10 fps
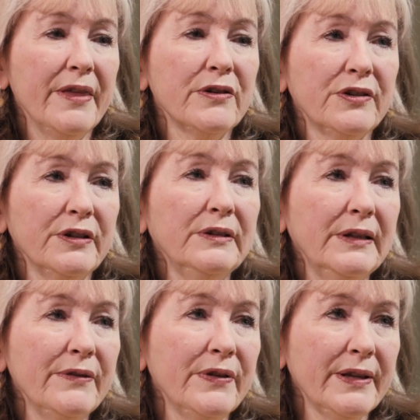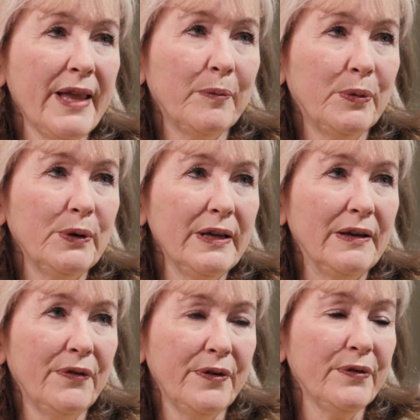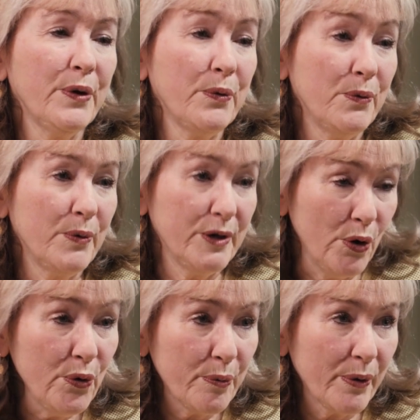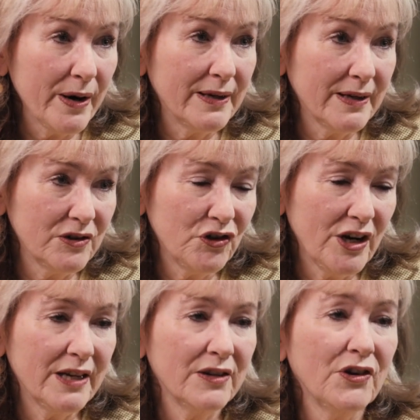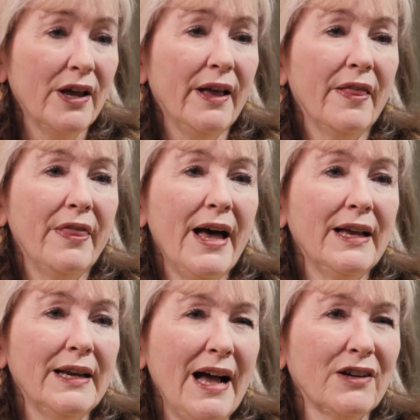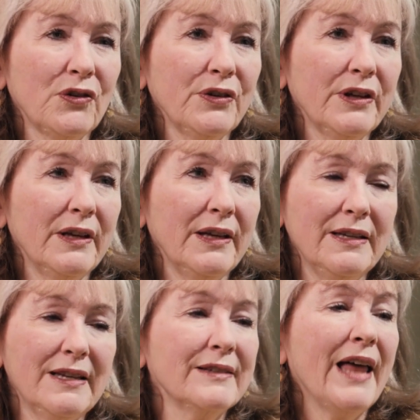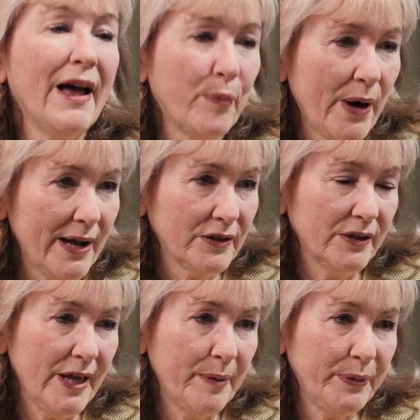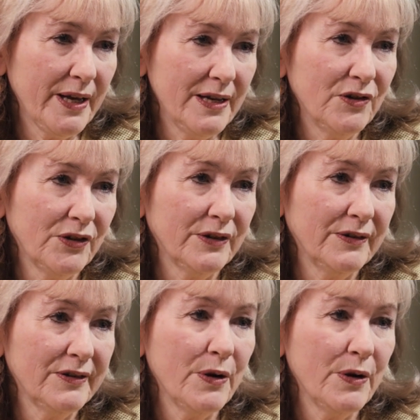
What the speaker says: They're still living in that belief, even though we know the brain can change, that actually it doesn't have practical application.